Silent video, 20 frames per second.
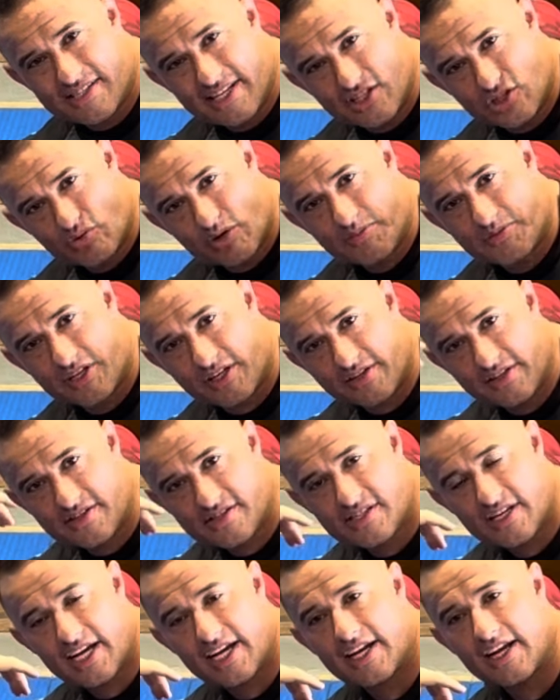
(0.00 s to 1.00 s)
his ribs on this
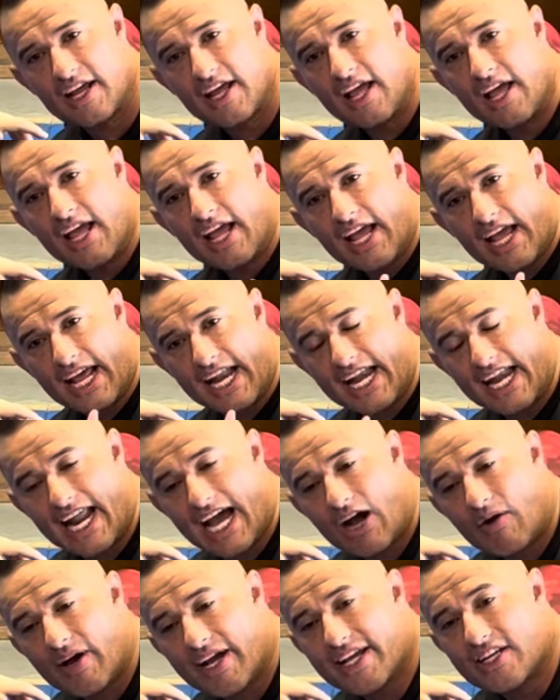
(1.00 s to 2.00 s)
side, and
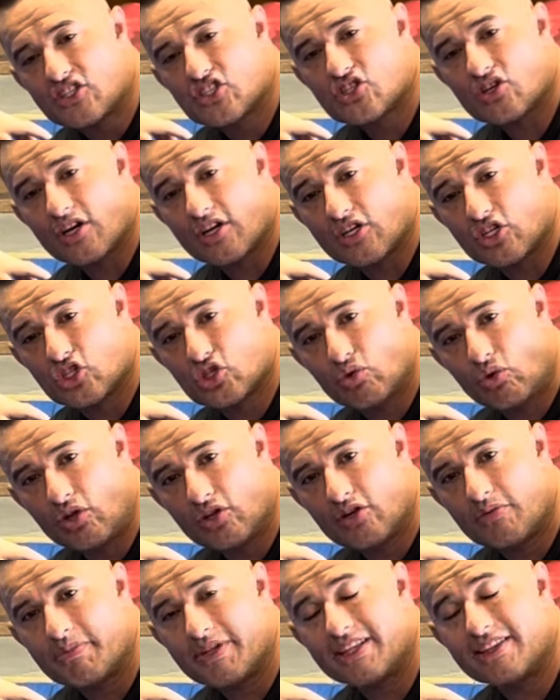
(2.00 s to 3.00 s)
now I can start controlling
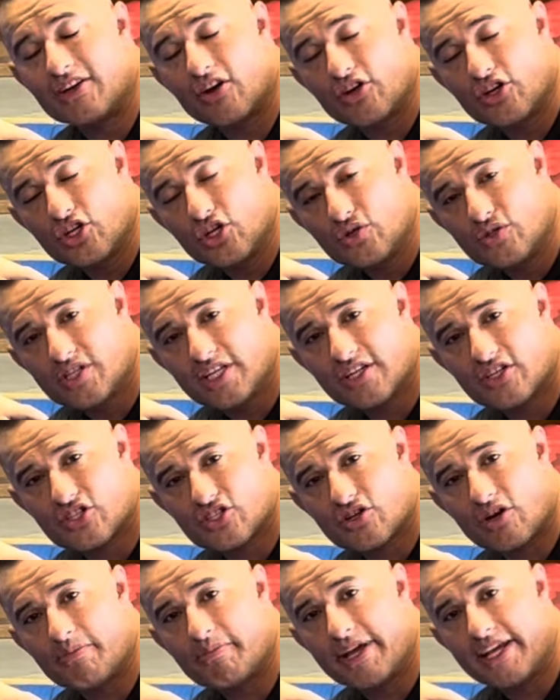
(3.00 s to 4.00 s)
them. They're usually going to
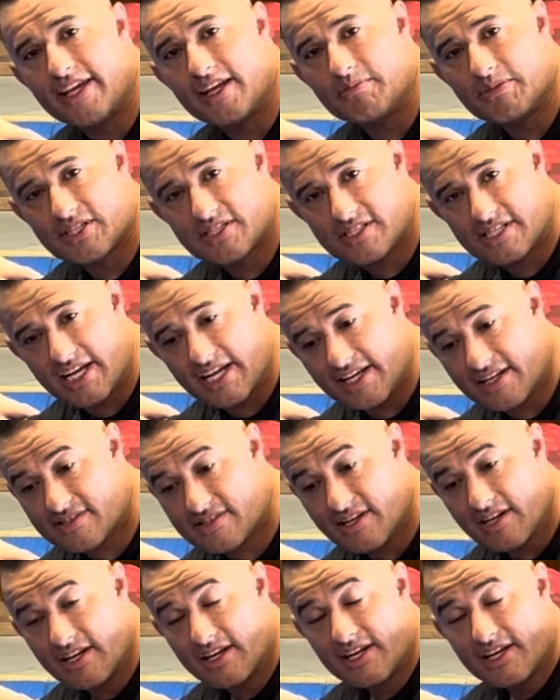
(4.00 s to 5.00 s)
start making
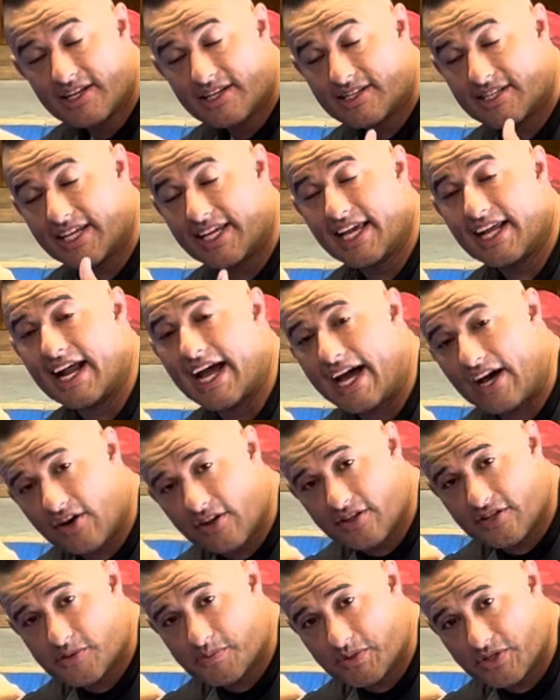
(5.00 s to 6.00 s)
mistakes to get out of
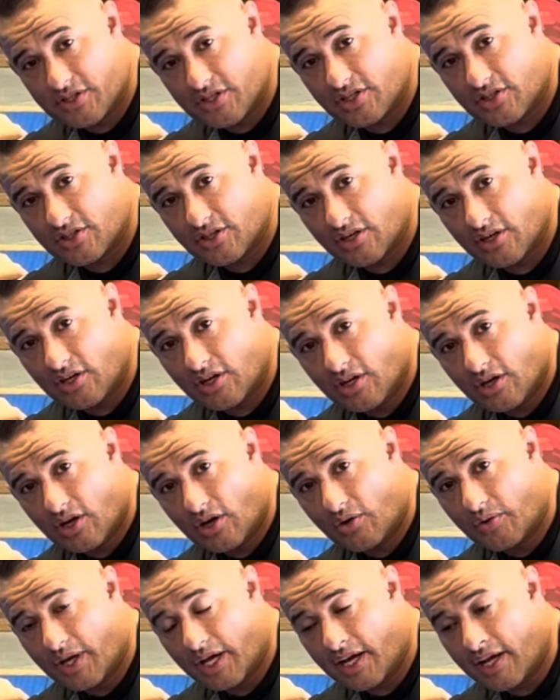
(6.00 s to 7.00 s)
this position.
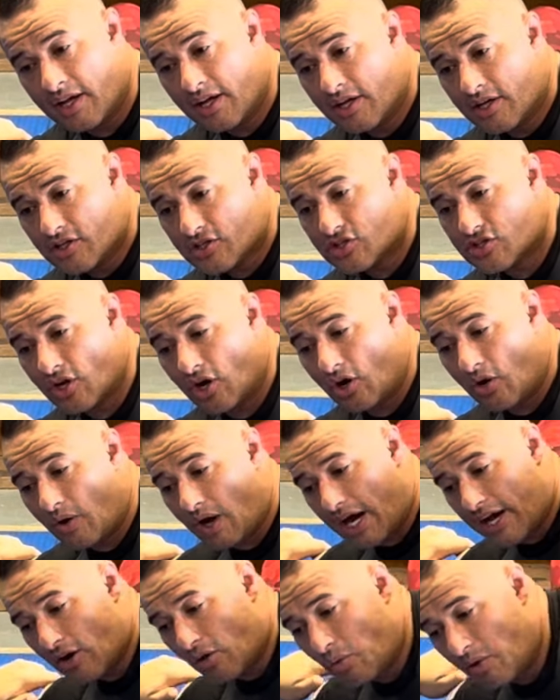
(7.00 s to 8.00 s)
Okay, so
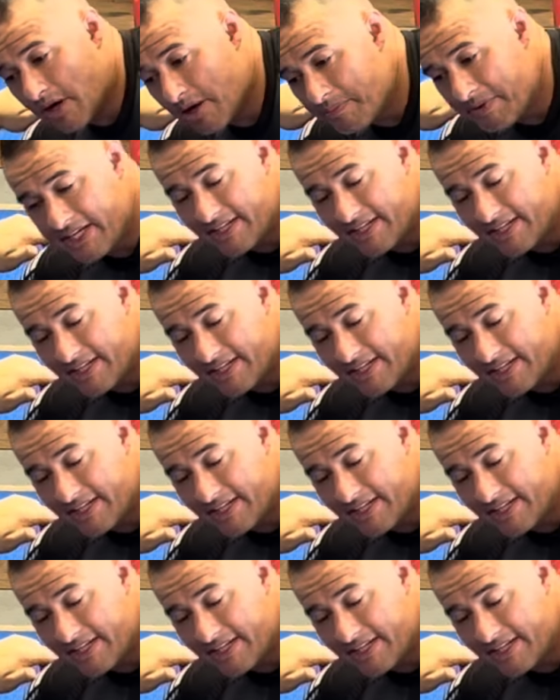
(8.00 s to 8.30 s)
I don't want to be